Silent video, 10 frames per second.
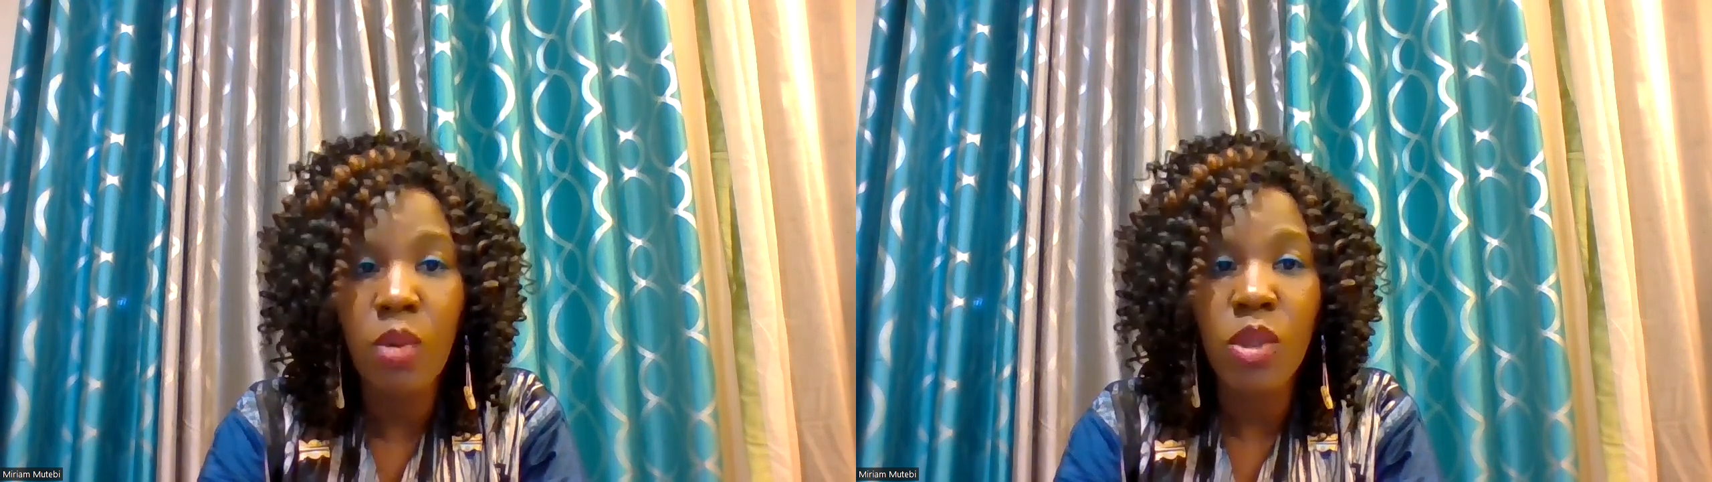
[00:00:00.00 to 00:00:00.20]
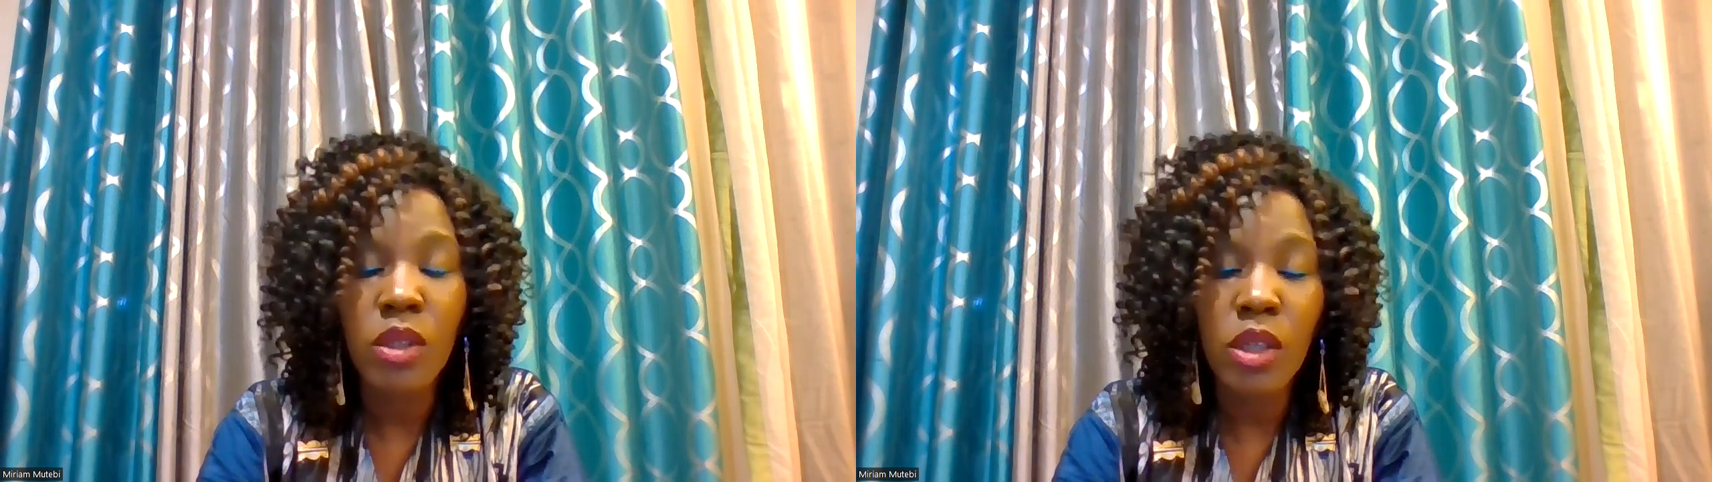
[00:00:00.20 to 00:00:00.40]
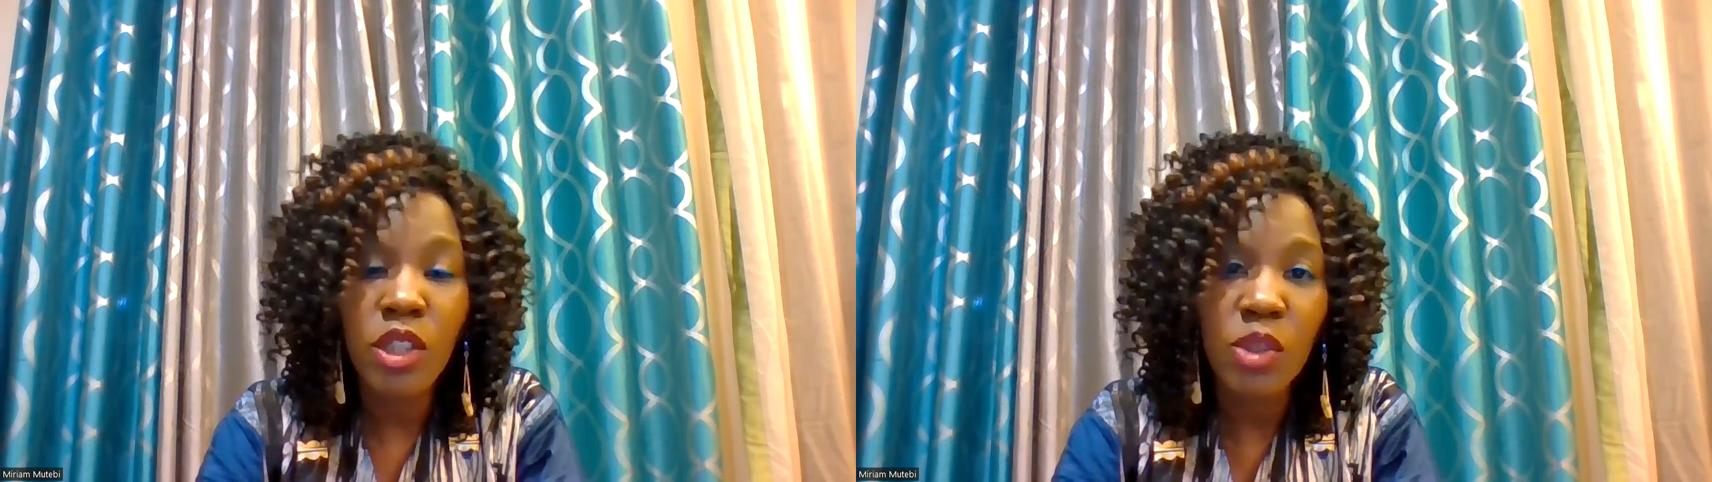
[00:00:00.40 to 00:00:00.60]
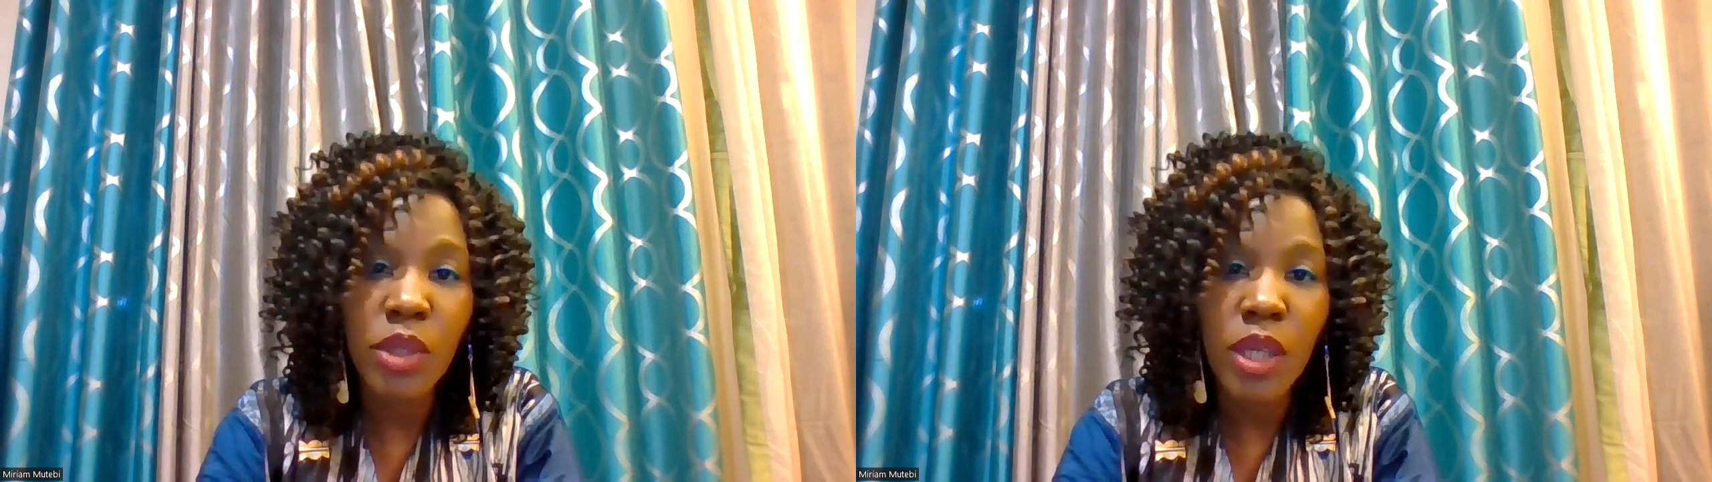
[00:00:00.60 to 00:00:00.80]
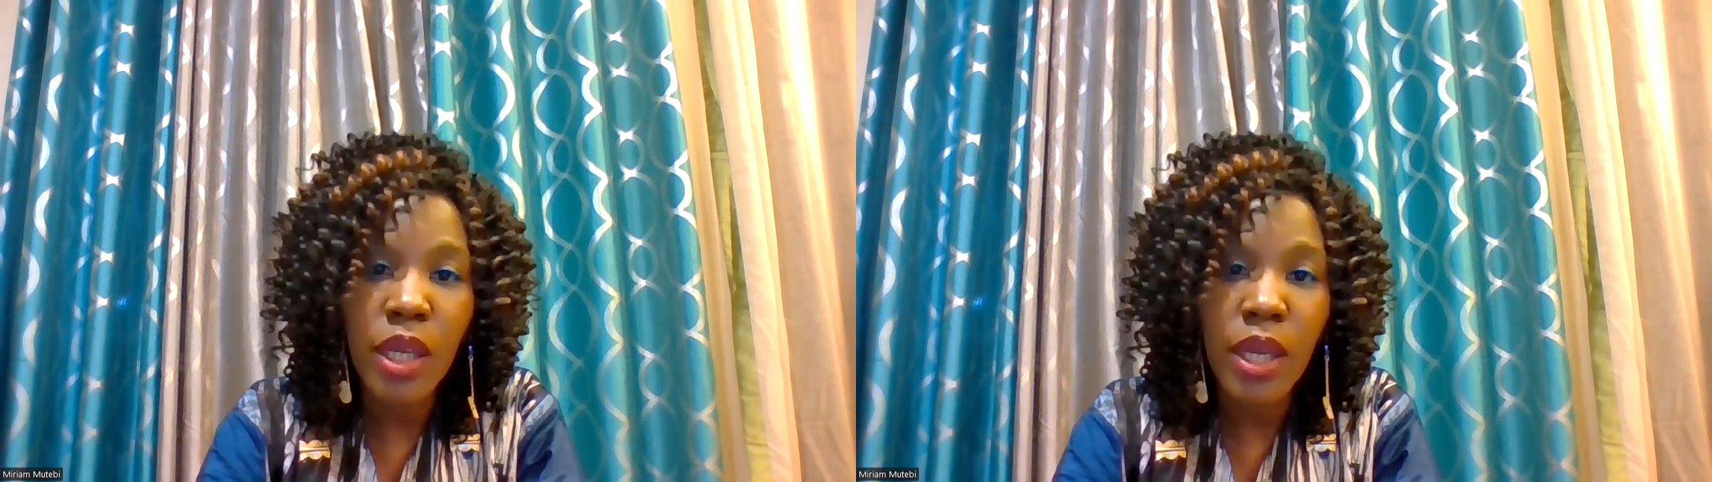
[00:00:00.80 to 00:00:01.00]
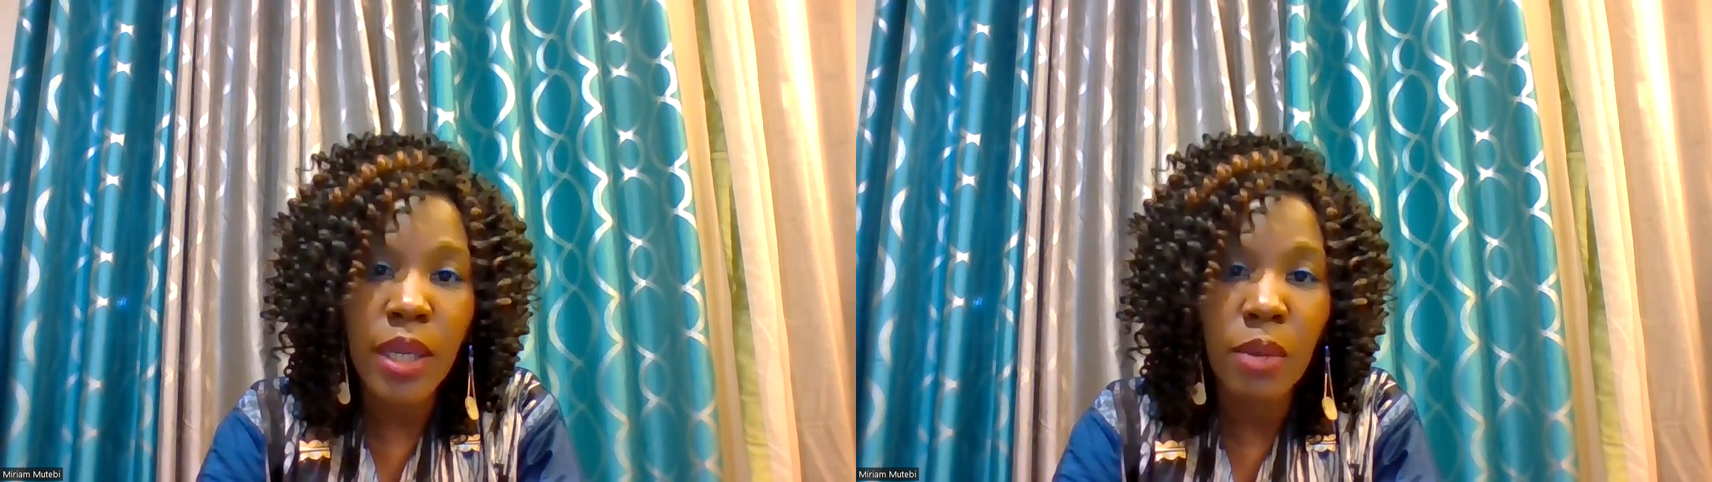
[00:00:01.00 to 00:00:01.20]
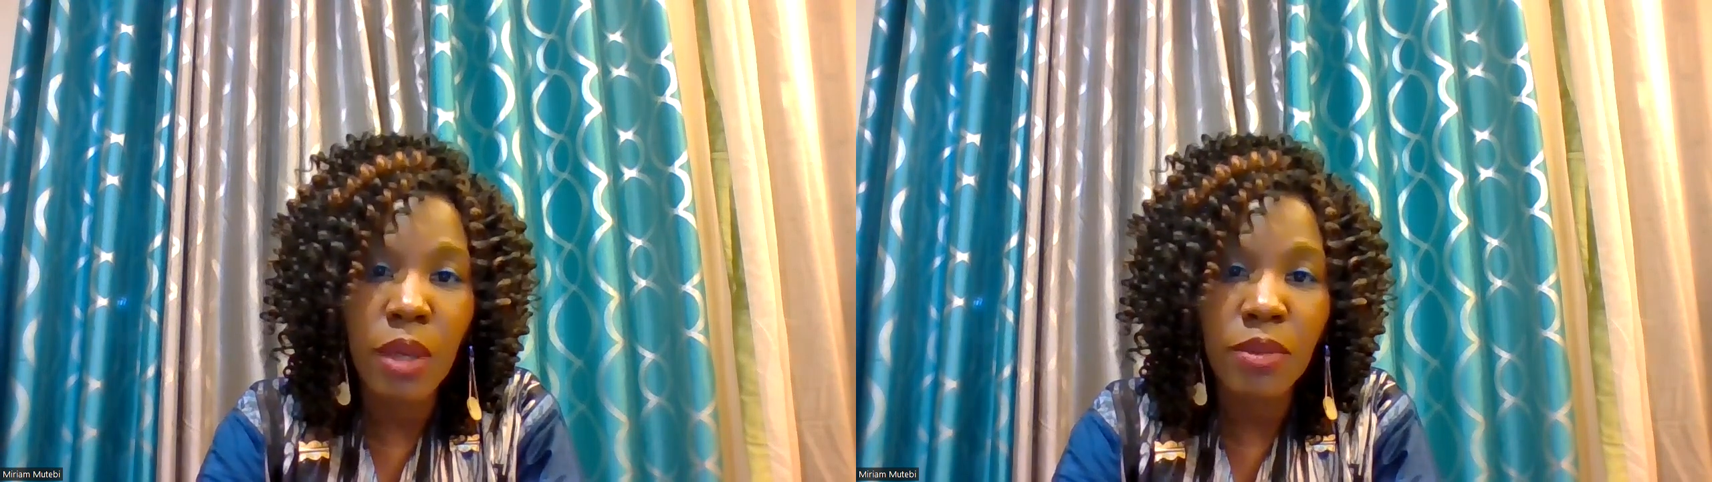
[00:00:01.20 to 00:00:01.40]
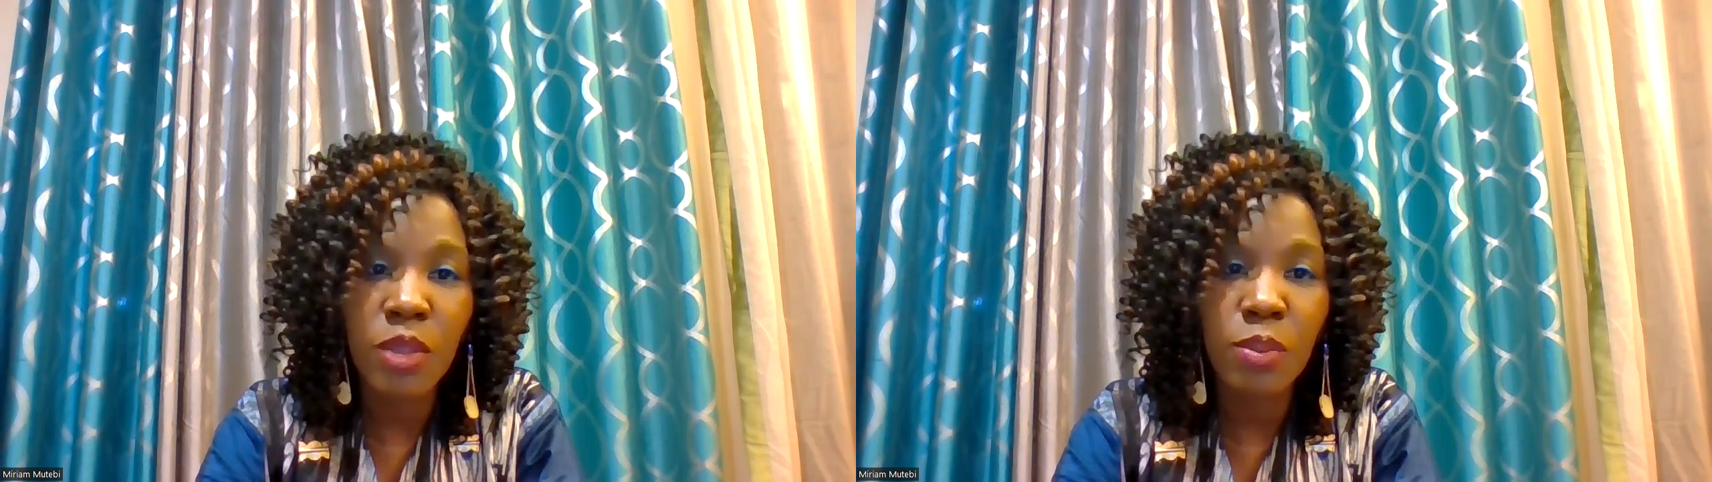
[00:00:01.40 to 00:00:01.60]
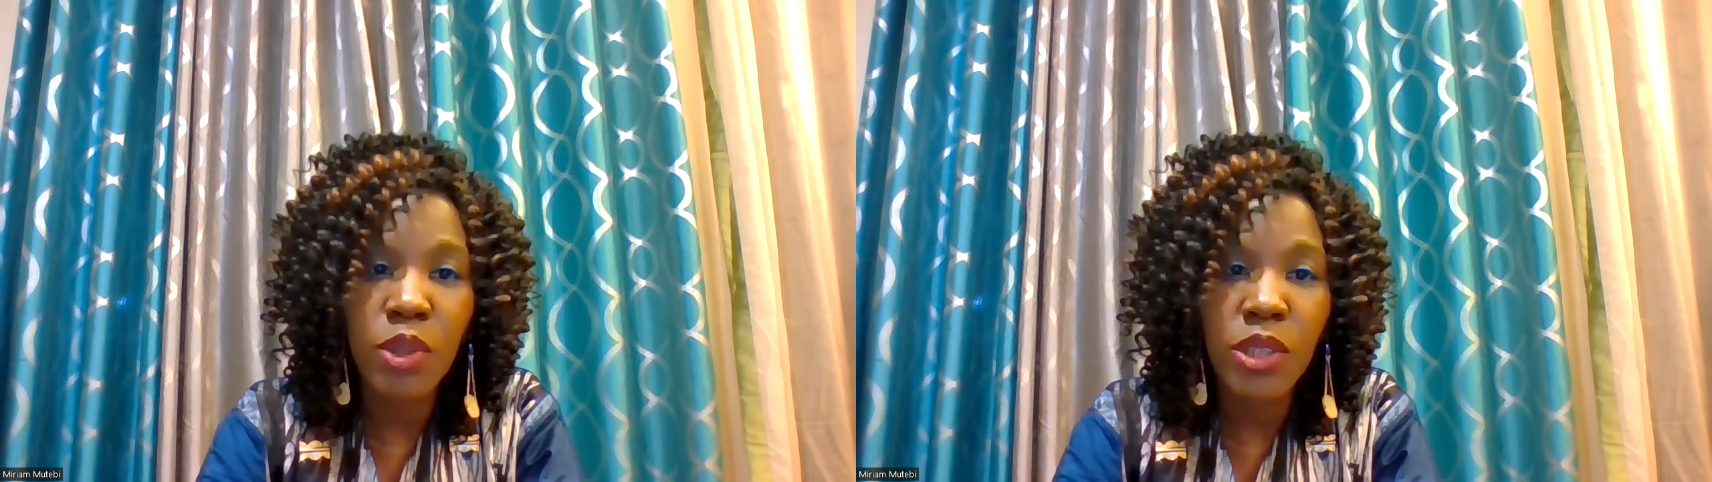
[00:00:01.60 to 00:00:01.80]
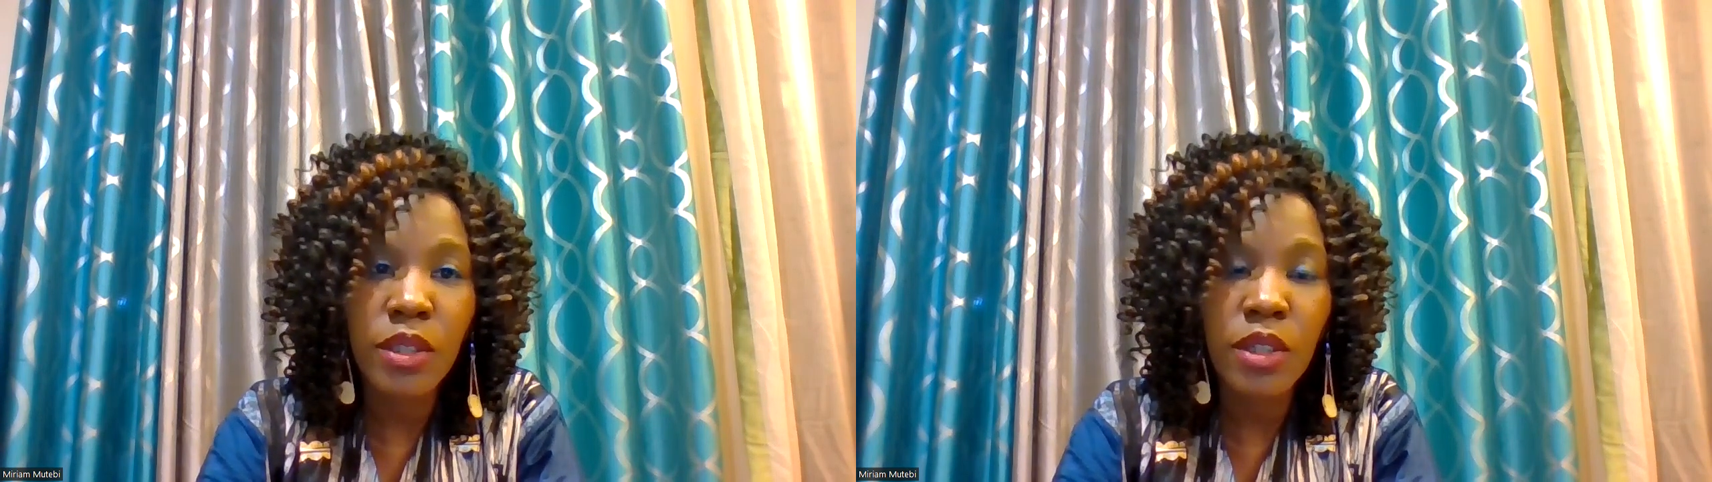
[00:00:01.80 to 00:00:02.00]
was launched with the aim of
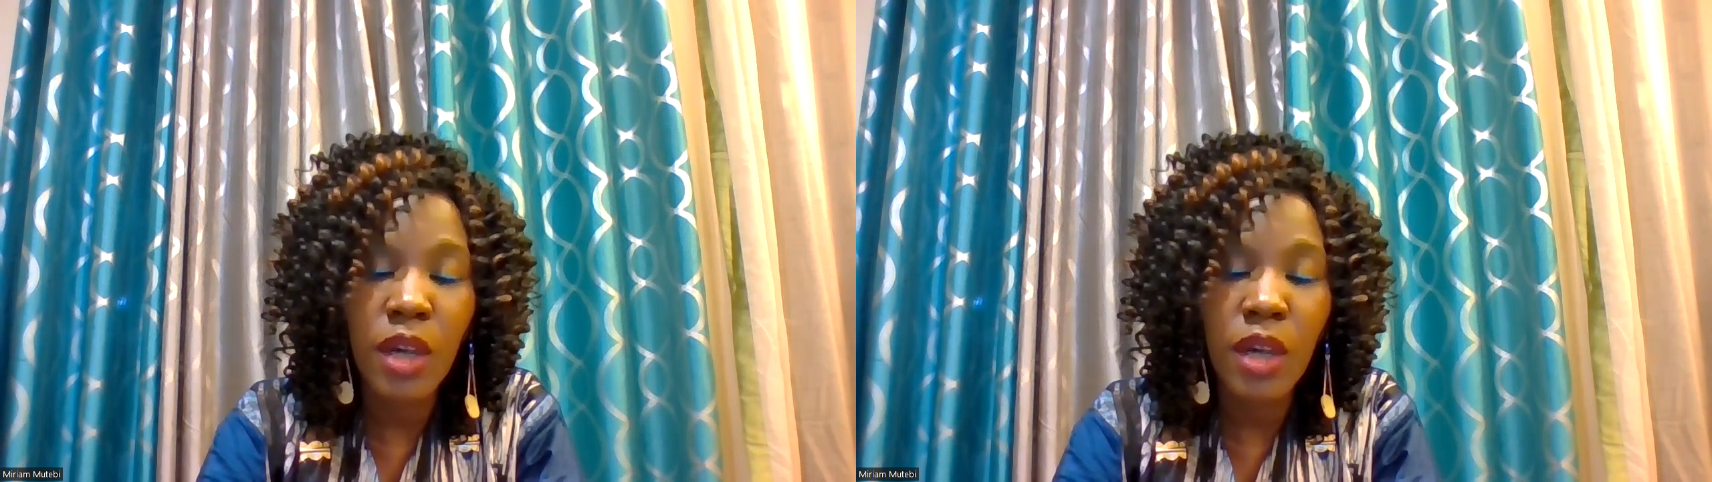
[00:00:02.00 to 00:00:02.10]
supporting the